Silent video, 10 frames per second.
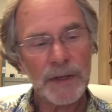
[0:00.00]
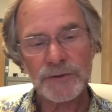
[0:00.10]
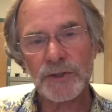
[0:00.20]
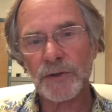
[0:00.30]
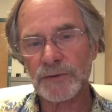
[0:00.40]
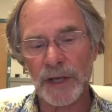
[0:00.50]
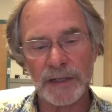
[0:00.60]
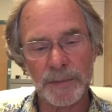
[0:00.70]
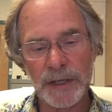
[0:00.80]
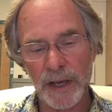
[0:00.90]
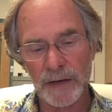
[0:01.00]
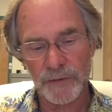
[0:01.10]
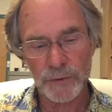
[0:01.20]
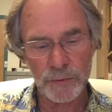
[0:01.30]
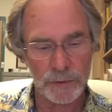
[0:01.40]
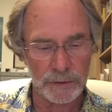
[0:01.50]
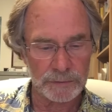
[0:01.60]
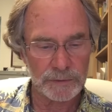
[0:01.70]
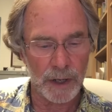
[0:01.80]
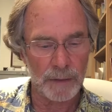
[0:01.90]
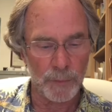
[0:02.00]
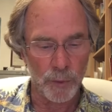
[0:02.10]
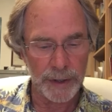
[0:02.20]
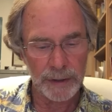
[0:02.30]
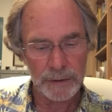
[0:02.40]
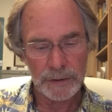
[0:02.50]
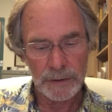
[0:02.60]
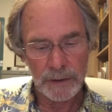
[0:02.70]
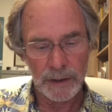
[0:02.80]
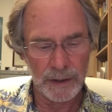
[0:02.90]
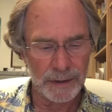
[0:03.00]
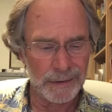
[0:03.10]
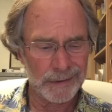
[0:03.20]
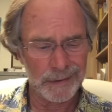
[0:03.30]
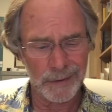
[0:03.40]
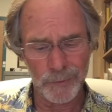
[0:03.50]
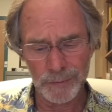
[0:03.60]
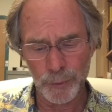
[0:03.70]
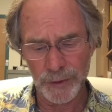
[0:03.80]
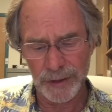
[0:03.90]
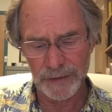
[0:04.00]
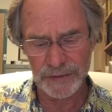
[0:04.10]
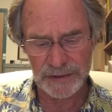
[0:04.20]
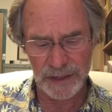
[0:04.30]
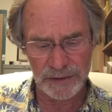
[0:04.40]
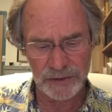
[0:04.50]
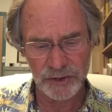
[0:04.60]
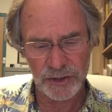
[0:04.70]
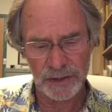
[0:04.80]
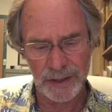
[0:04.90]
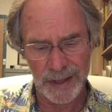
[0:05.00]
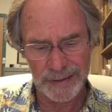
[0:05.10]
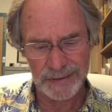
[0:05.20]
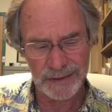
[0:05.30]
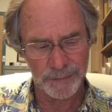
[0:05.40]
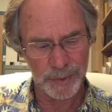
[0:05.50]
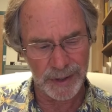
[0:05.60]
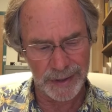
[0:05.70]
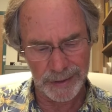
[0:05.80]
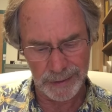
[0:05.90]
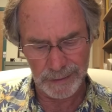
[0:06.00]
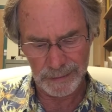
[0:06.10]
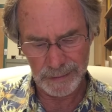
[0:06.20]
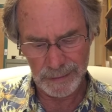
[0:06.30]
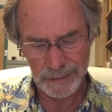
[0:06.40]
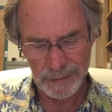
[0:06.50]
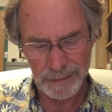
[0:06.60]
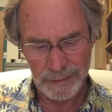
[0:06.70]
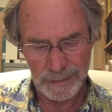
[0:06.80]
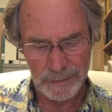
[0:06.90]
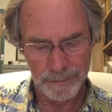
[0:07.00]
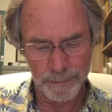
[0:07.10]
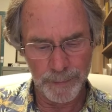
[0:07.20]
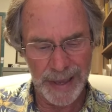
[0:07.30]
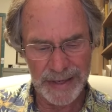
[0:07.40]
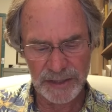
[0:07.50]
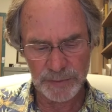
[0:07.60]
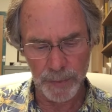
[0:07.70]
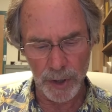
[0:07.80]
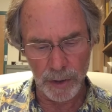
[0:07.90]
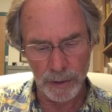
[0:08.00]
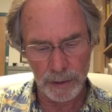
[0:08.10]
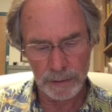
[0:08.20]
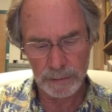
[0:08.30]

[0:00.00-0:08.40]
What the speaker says: She turns out to be kind of a cool tomboy. At one point, it even says she likes to play baseball.